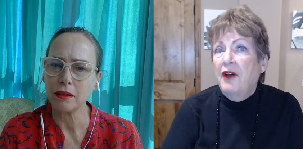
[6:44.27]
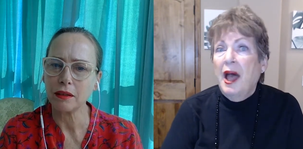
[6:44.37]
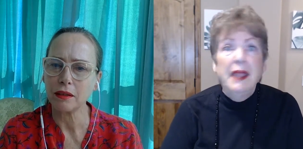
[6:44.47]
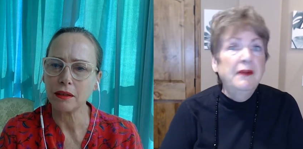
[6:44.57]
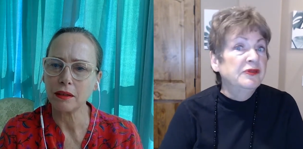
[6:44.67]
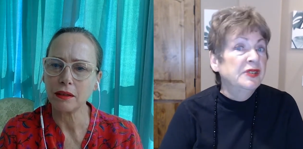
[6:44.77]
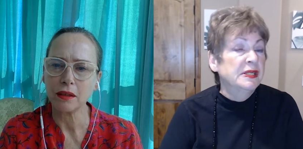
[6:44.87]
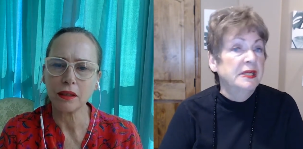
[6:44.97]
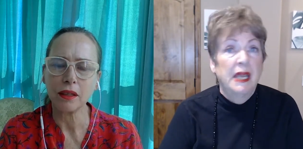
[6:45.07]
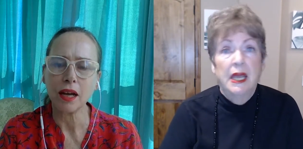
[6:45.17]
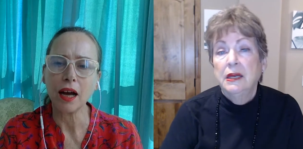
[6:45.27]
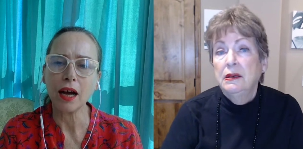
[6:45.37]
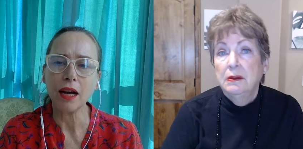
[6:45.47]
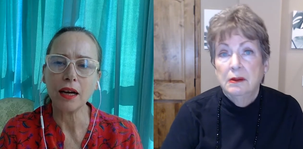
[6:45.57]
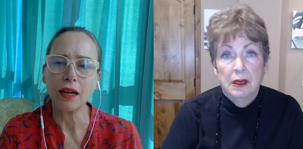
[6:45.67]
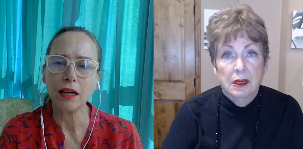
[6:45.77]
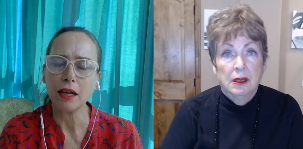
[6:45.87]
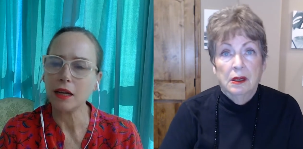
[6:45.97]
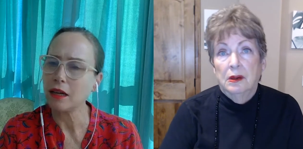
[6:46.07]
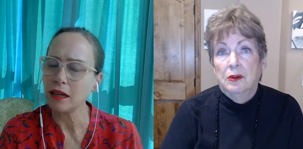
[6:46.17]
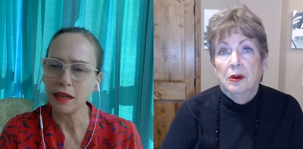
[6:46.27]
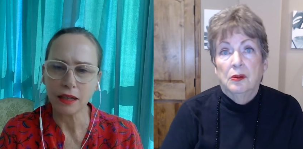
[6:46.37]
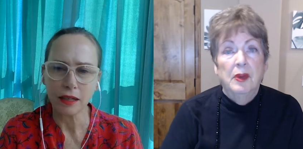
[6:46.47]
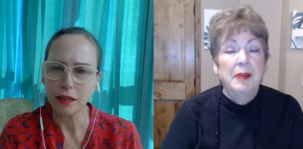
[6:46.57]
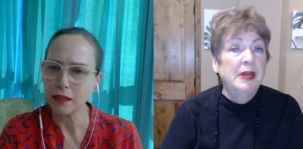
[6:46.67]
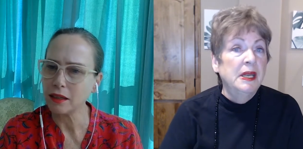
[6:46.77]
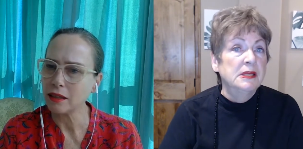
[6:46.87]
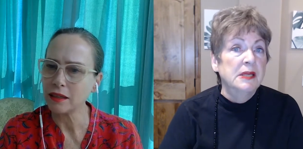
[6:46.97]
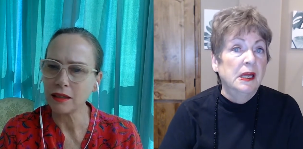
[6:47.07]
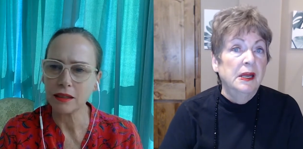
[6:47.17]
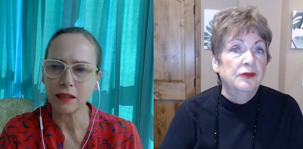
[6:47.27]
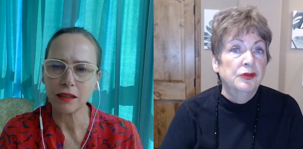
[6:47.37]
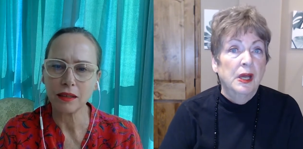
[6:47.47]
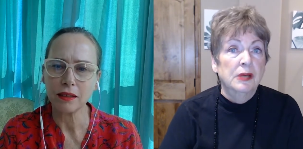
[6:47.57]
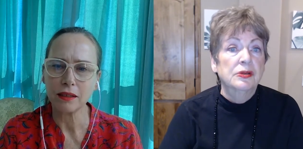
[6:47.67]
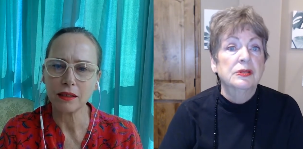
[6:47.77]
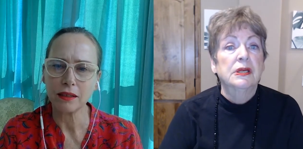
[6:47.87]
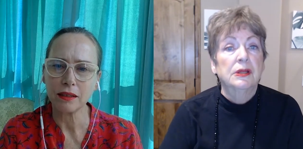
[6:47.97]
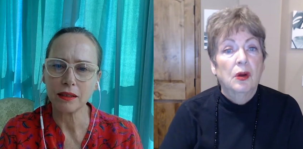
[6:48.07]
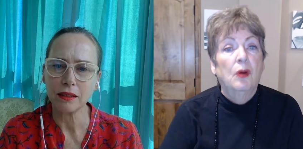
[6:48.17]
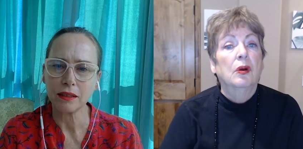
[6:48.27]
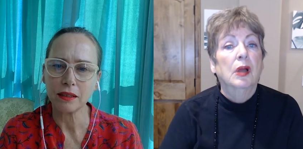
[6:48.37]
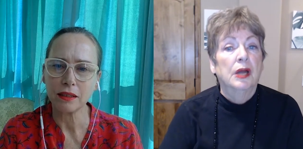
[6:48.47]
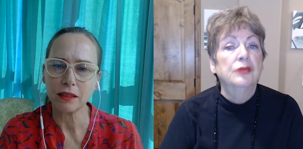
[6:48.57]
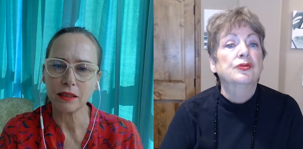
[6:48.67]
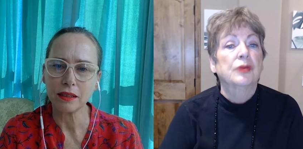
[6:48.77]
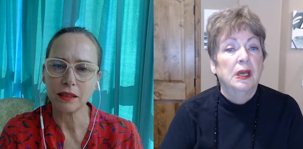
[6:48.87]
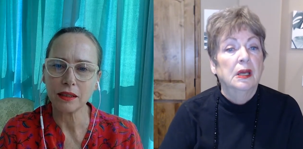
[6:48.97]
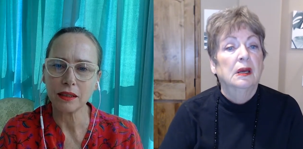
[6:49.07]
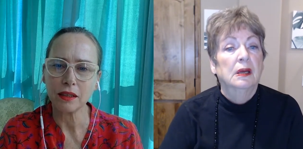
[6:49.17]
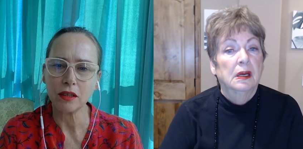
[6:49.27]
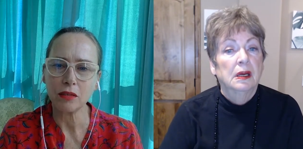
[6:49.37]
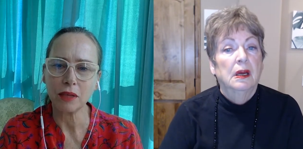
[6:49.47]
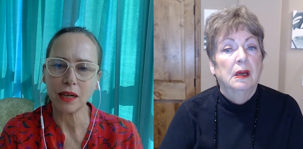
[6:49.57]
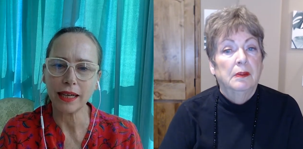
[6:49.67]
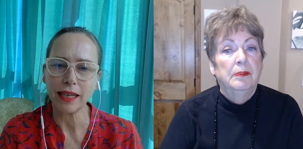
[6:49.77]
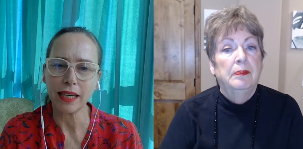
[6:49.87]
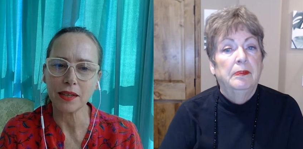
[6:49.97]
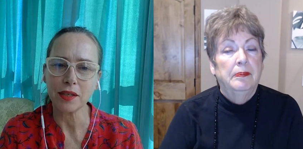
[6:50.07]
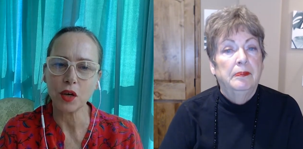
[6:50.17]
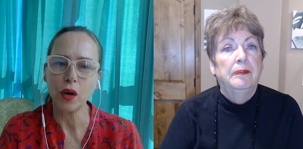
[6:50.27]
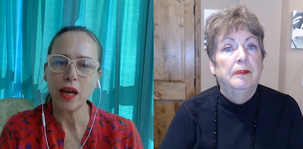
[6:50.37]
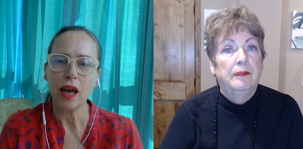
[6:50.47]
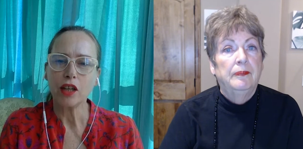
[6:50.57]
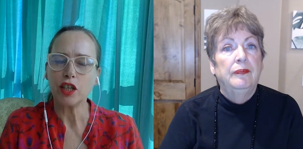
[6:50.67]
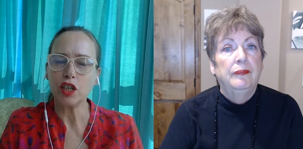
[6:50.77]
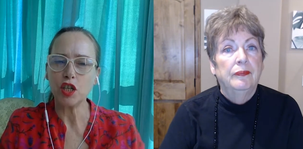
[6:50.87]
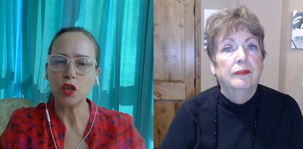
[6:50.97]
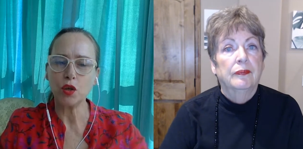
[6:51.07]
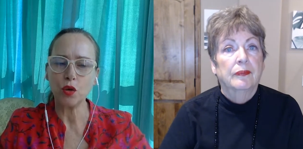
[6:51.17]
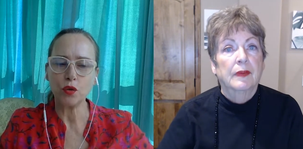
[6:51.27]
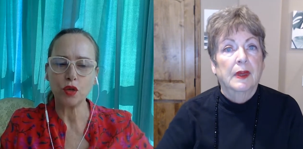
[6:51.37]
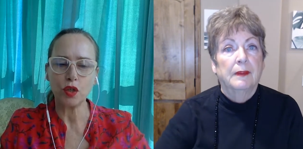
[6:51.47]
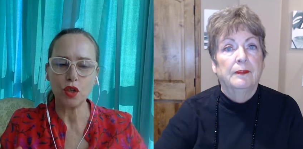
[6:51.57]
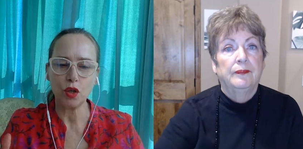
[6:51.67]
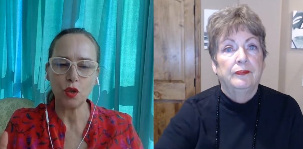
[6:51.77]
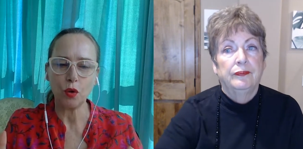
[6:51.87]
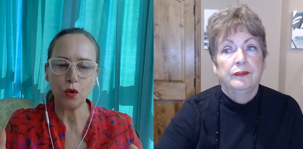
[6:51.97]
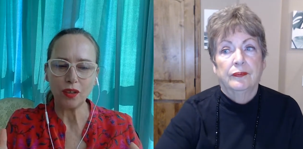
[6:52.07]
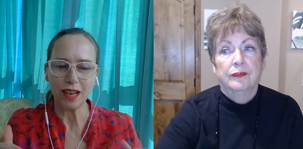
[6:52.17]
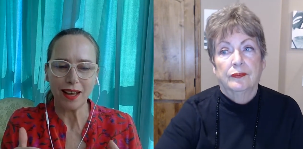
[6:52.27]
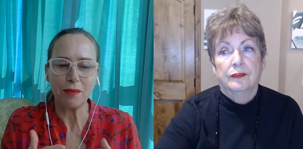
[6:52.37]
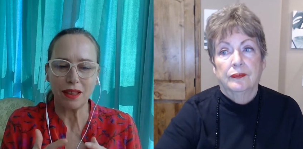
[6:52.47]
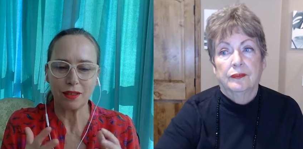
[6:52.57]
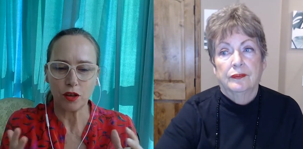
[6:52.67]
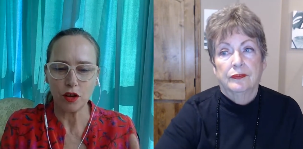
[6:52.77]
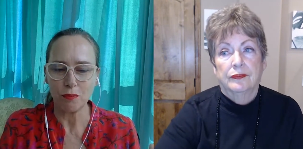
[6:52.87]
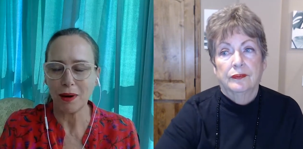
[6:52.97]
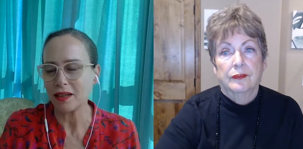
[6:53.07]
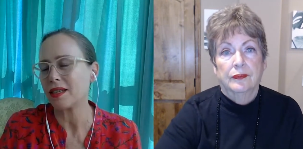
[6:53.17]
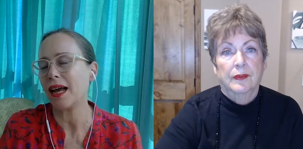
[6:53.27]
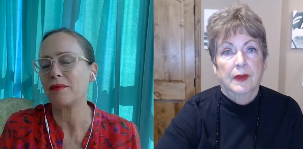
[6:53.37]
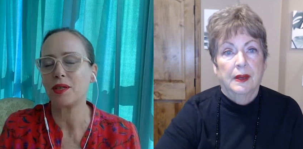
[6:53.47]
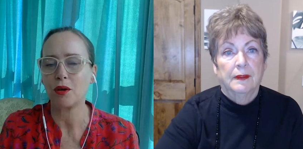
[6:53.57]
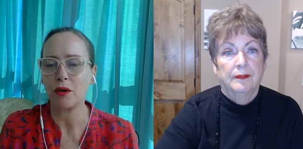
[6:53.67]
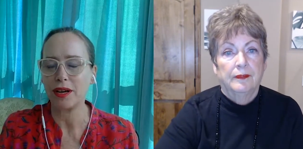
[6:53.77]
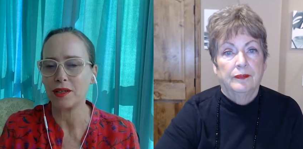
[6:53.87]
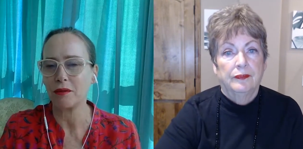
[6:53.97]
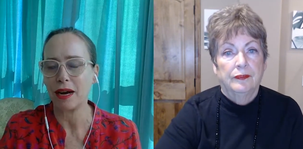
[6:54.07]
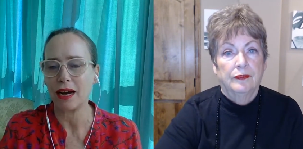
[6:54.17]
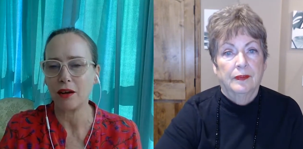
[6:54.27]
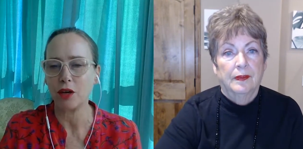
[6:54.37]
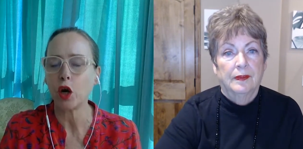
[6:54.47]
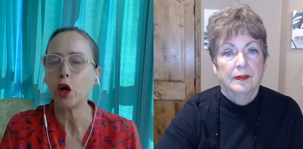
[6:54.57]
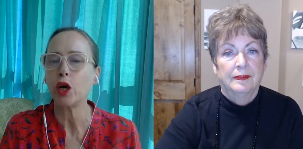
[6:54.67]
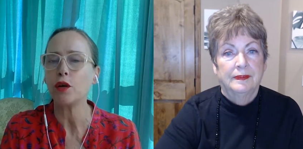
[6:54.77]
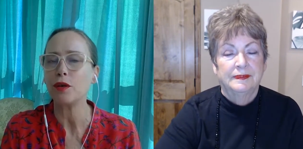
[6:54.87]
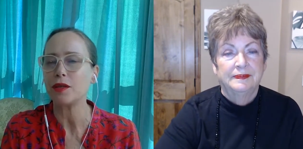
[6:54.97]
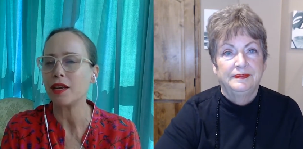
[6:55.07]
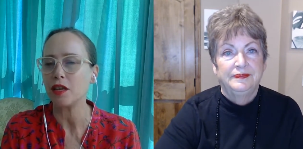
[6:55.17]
Speaker 1: five to 10 women executive directors in the whole country.
Speaker 2: Oh my man. So did you did you I mean you must have stories around hurdles